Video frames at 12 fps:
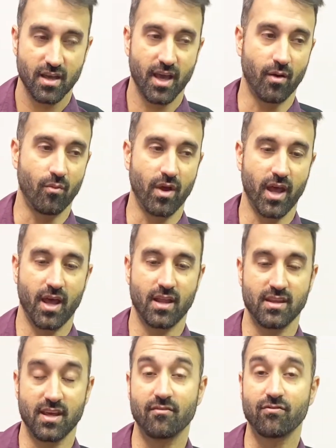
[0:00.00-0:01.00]
and
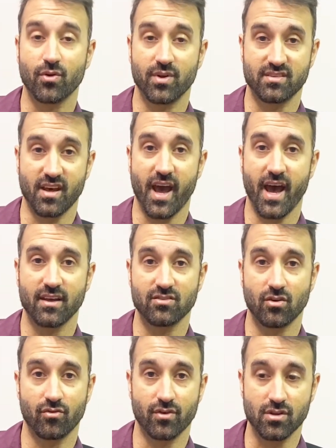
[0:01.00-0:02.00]
the influence it has
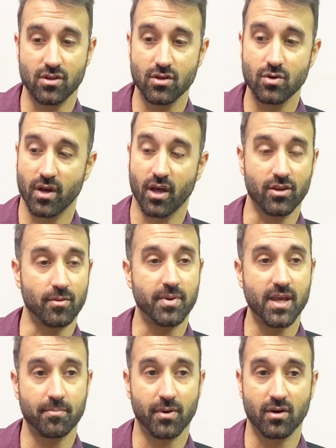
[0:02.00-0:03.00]
over you and other
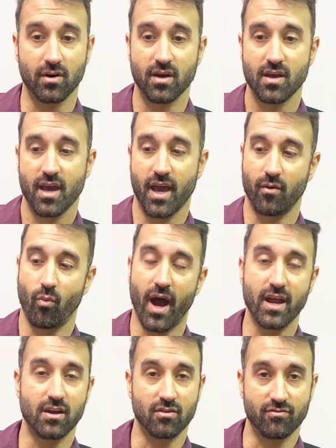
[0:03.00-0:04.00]
people, and why
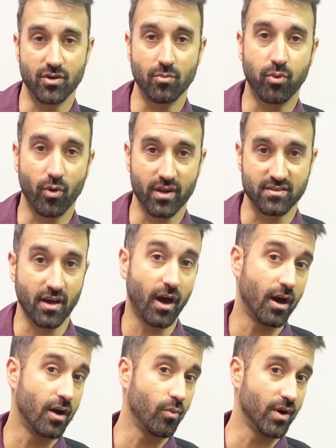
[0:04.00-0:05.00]
your viewpoints
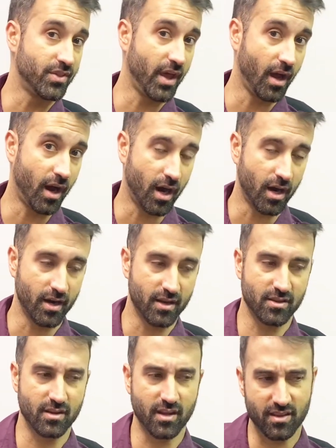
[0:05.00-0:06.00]
are what they are.
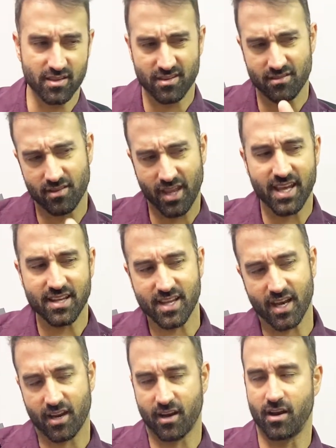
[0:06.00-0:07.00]
And they get
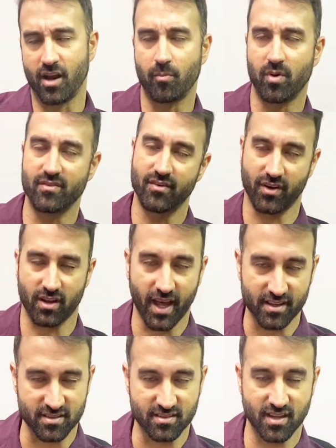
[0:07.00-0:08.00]
that in a number of different
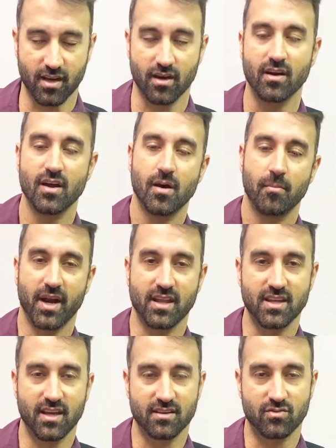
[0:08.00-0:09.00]
classes here, but I
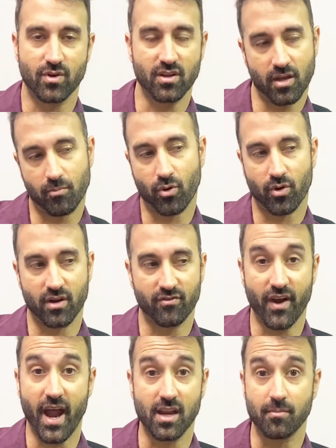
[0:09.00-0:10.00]
think it's really important
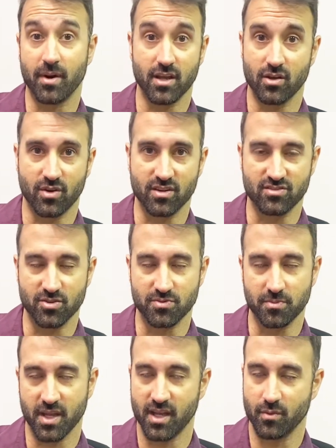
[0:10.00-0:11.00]
for anybody who consumes
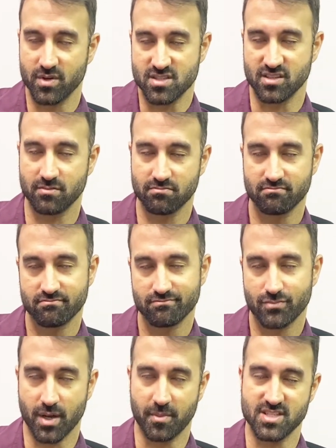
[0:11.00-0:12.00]
media, which is
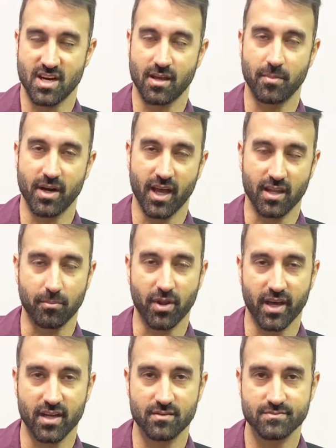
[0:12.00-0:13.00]
pretty much anybody on the
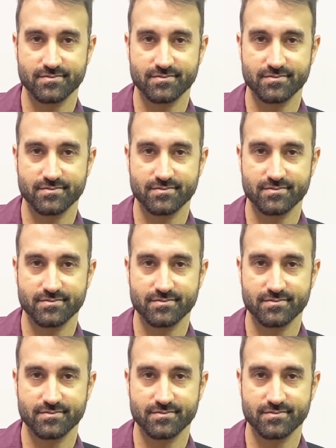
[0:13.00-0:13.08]
planet.